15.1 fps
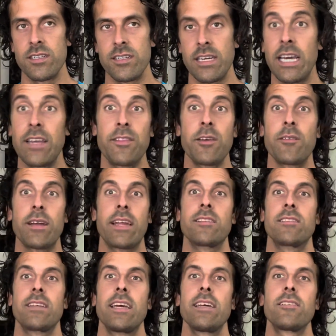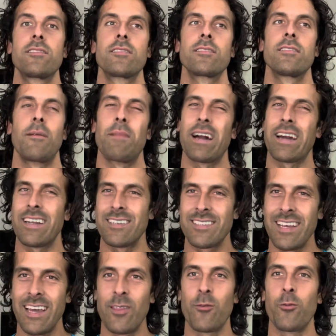in the United States. I'm not going to
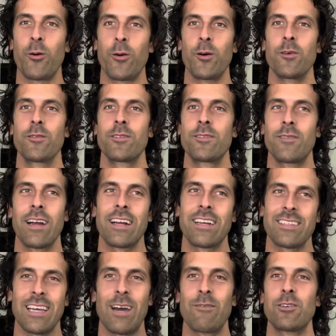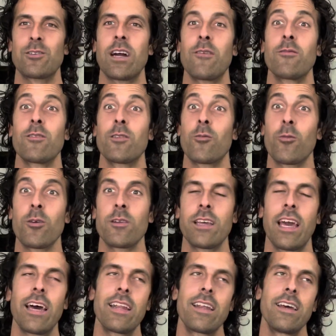say the world, right? Because I haven't traveled the world
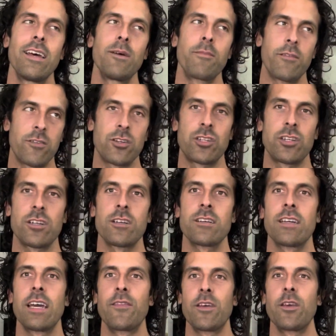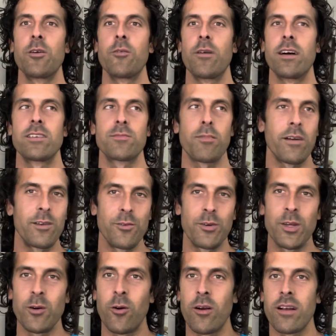yet, but for sure in the US. Probably New
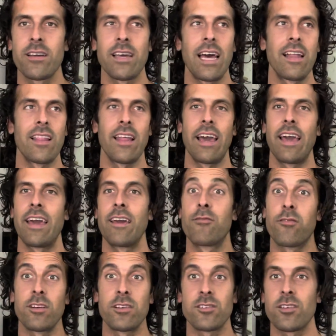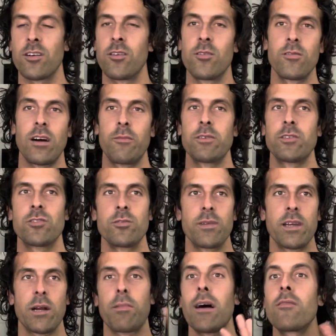York, LA, Frisco, I'm
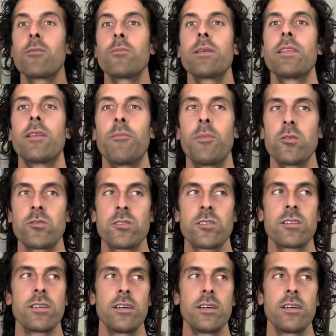assuming, are probably the most